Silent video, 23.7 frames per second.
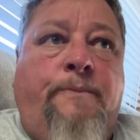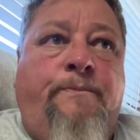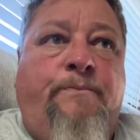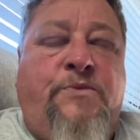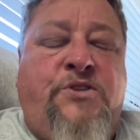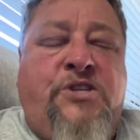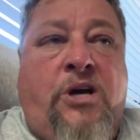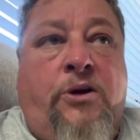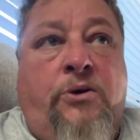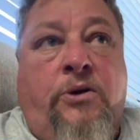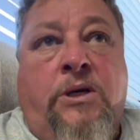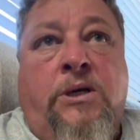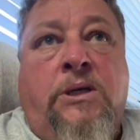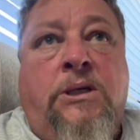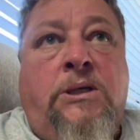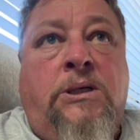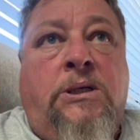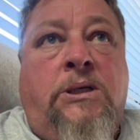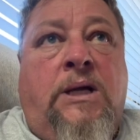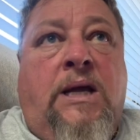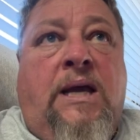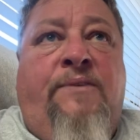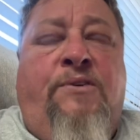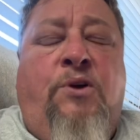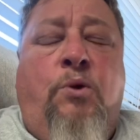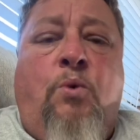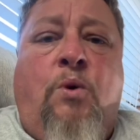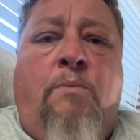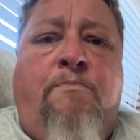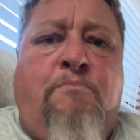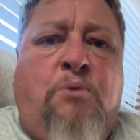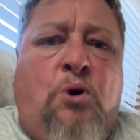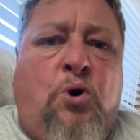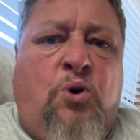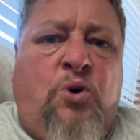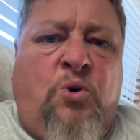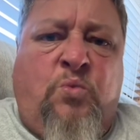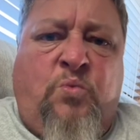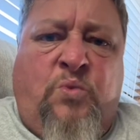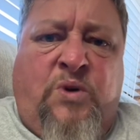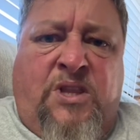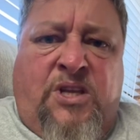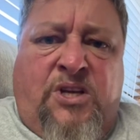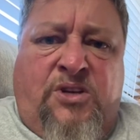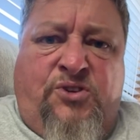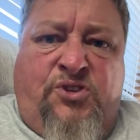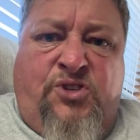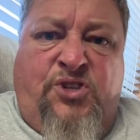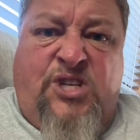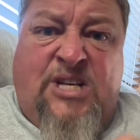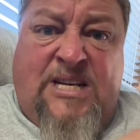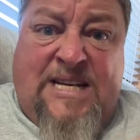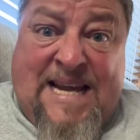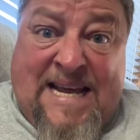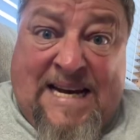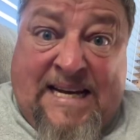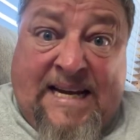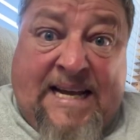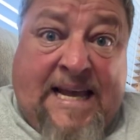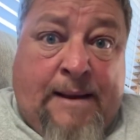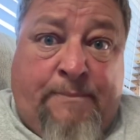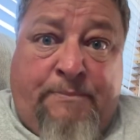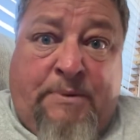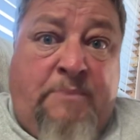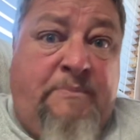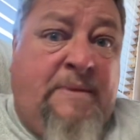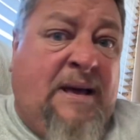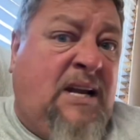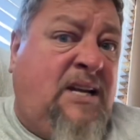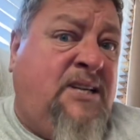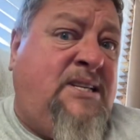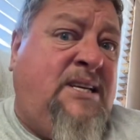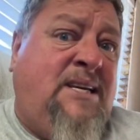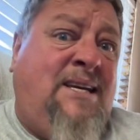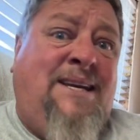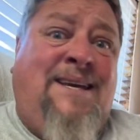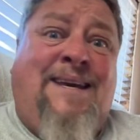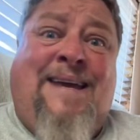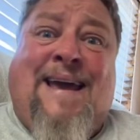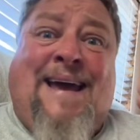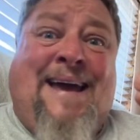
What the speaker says: So if you were born with a genetic abnormality